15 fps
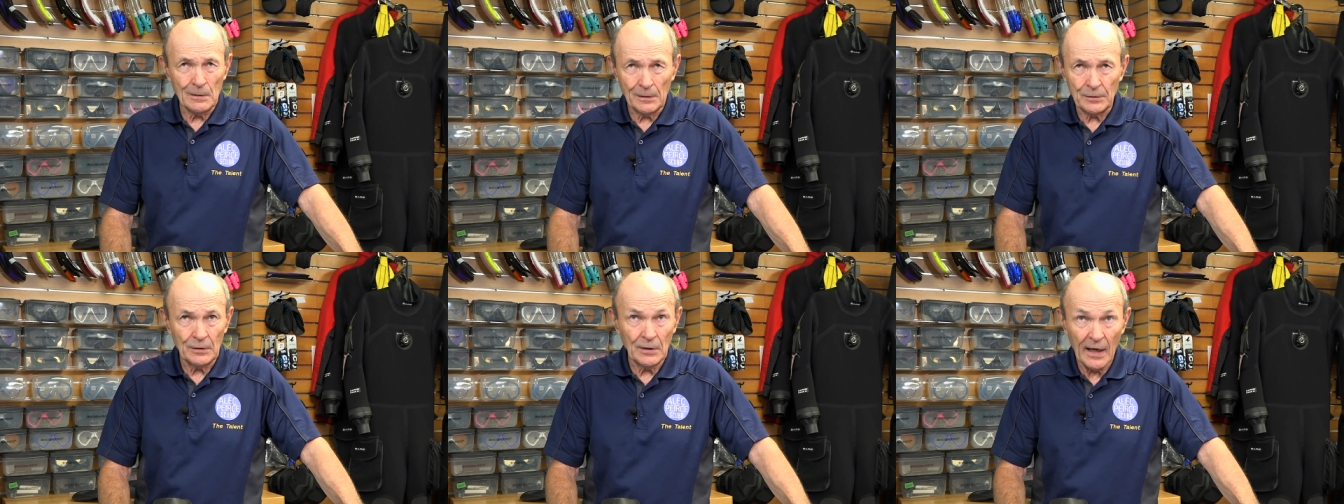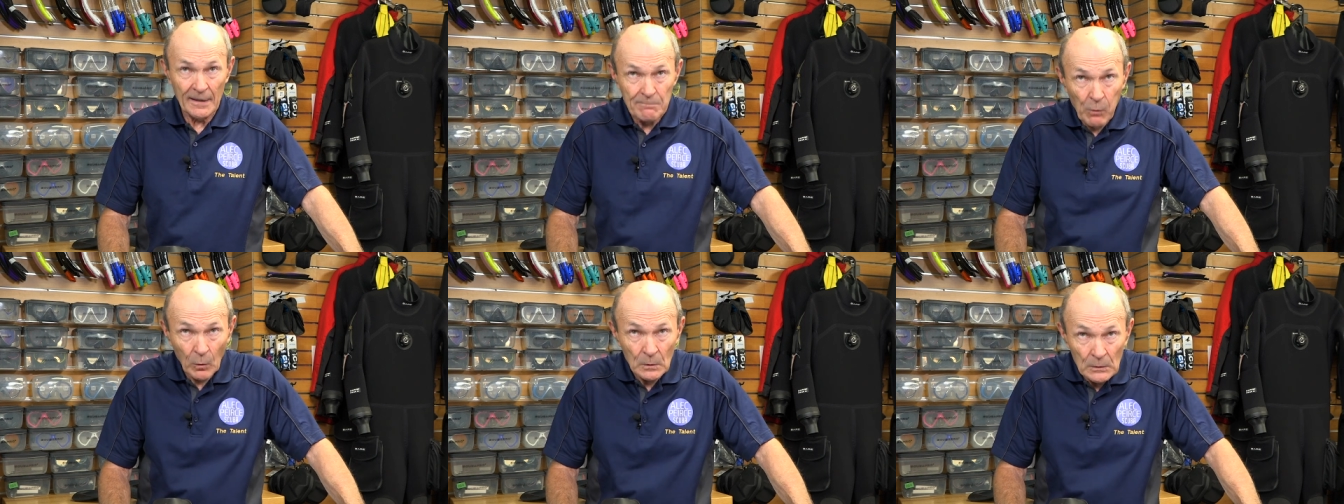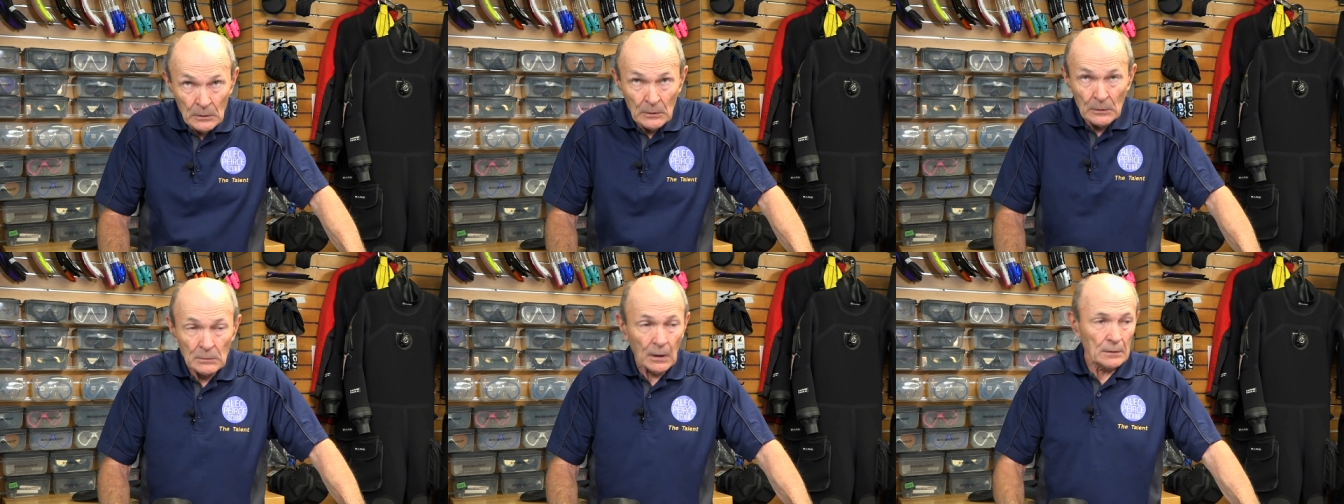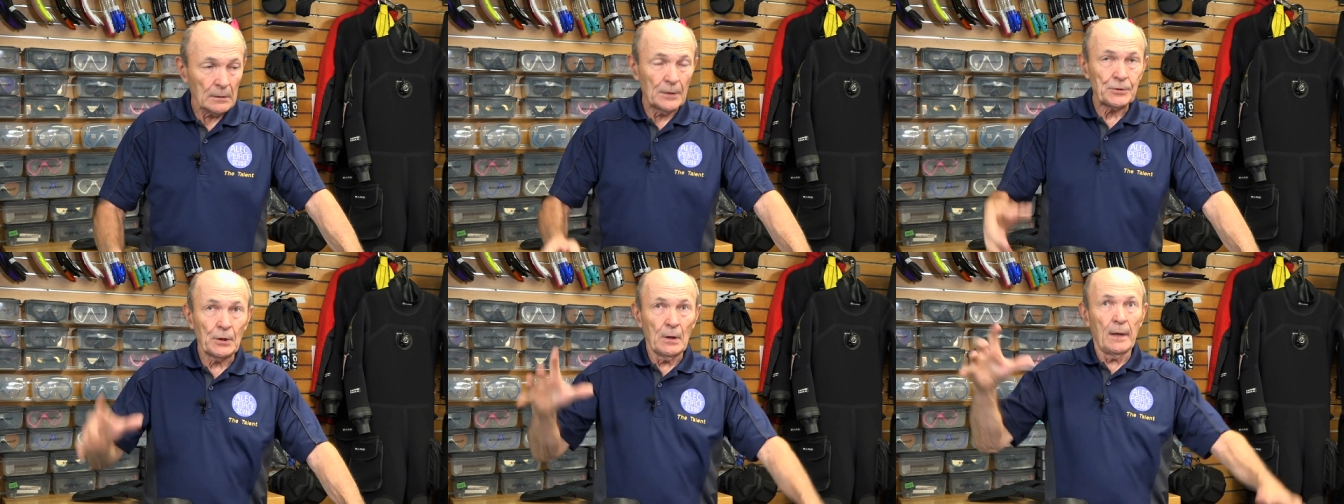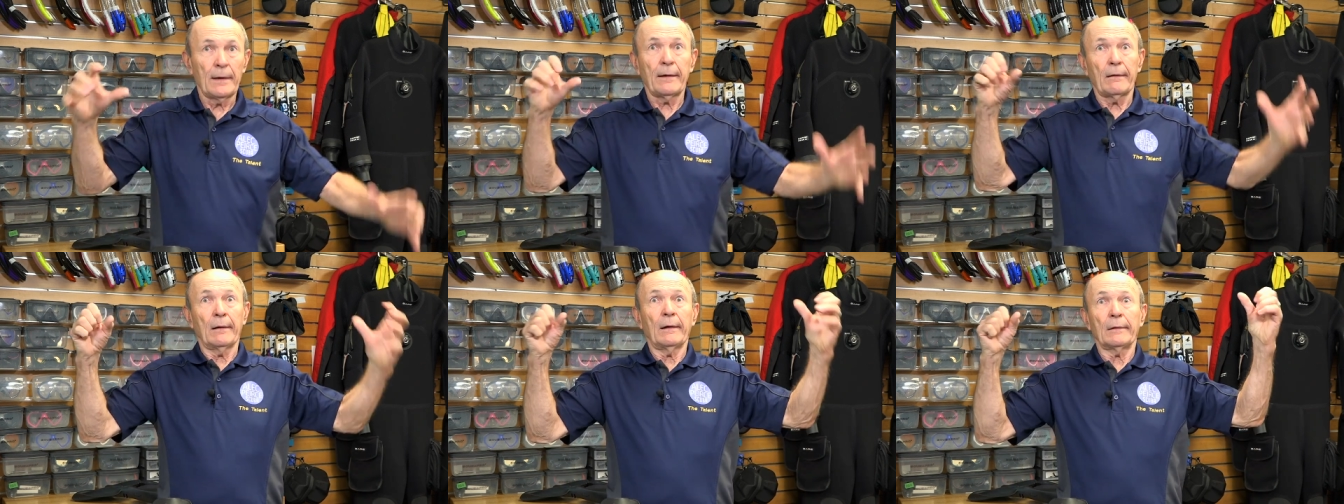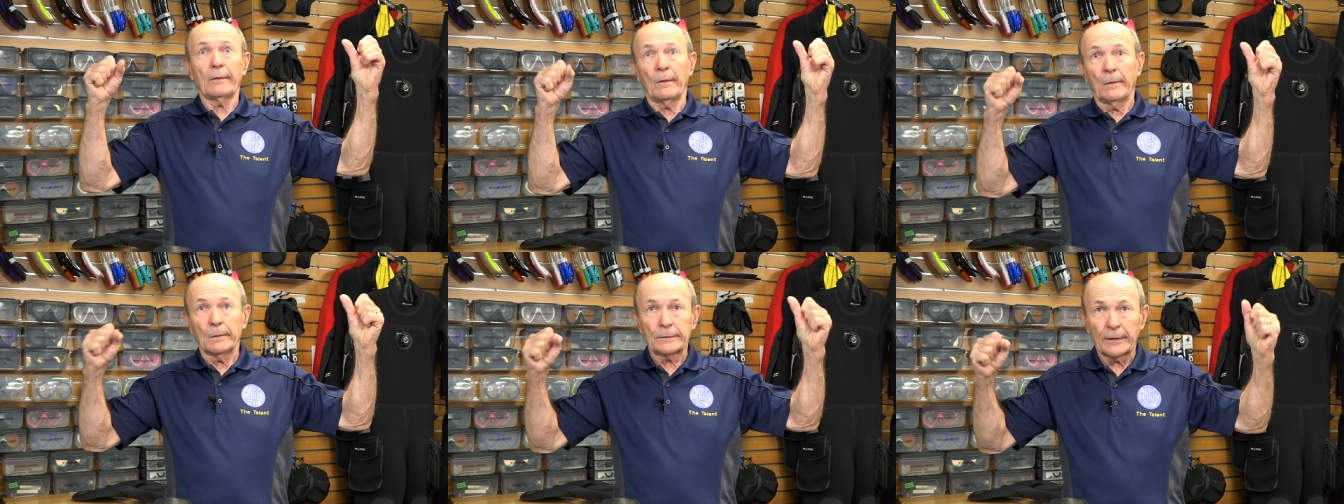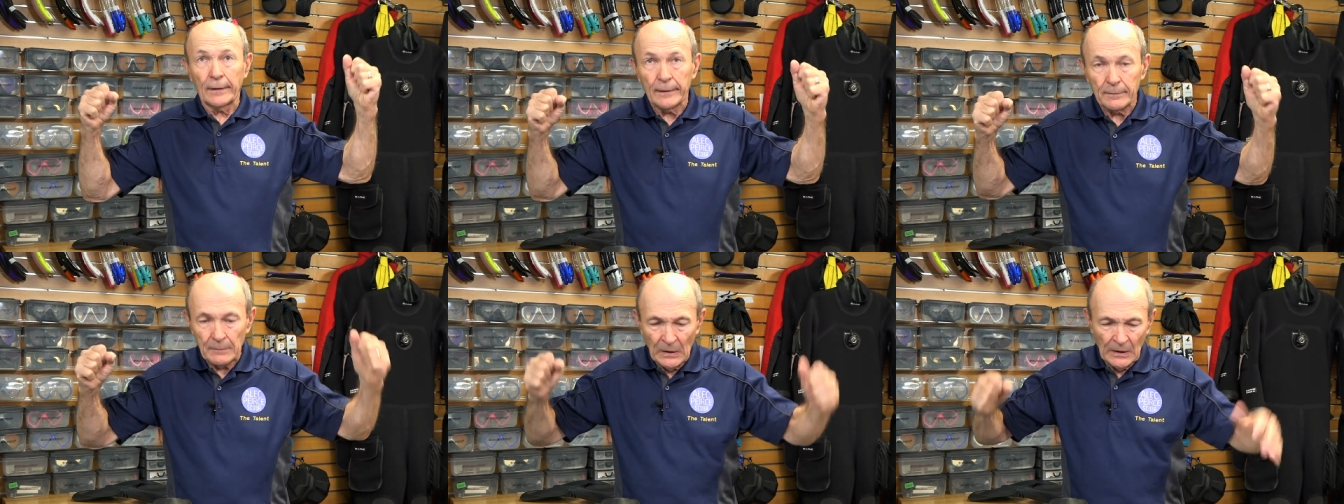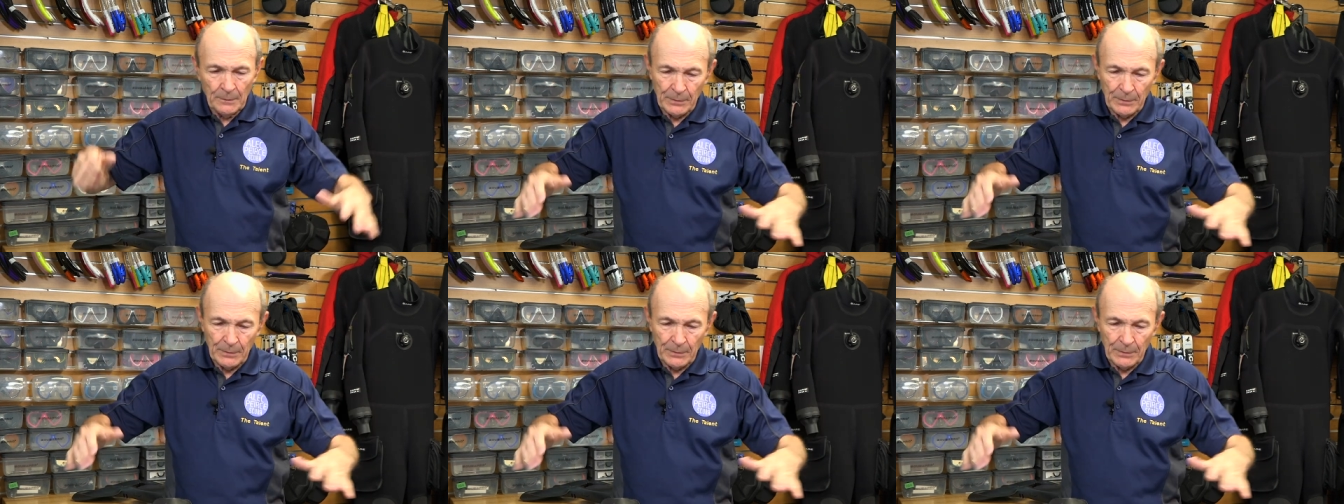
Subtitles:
around the dive boat, not unless you're hanging on the whole time,